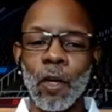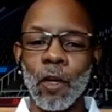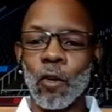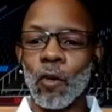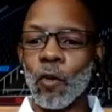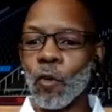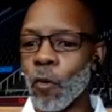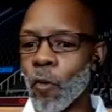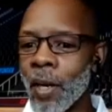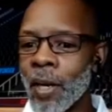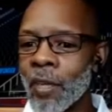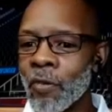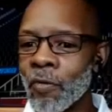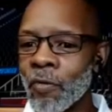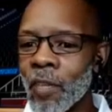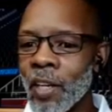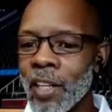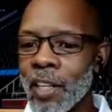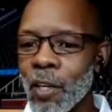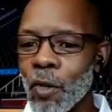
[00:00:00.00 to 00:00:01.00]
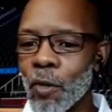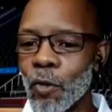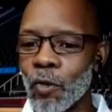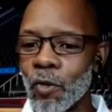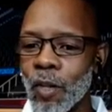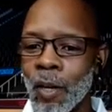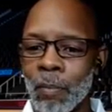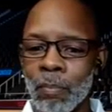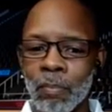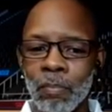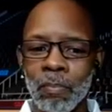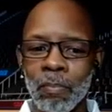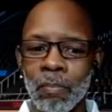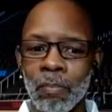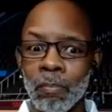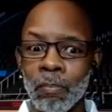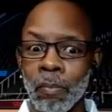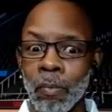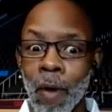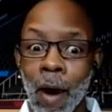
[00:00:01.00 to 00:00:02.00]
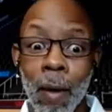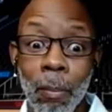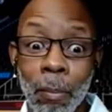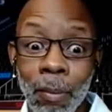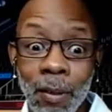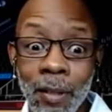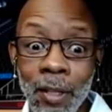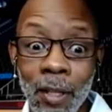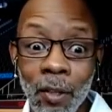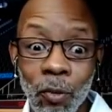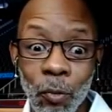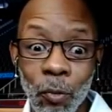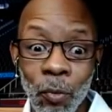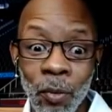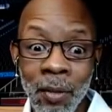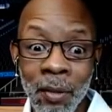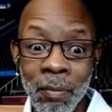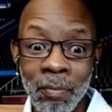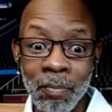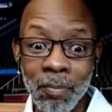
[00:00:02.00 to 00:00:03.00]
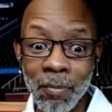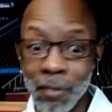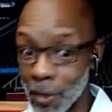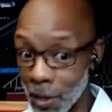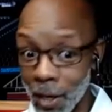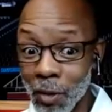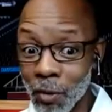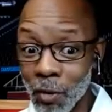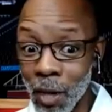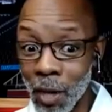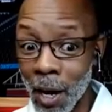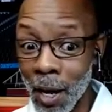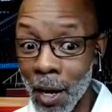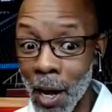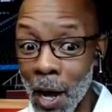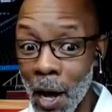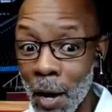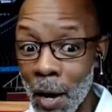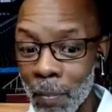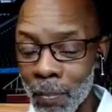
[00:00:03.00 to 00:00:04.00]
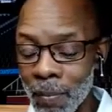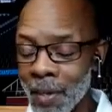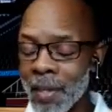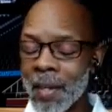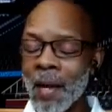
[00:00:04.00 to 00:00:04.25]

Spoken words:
great videos up, probably this one. Yes, I am.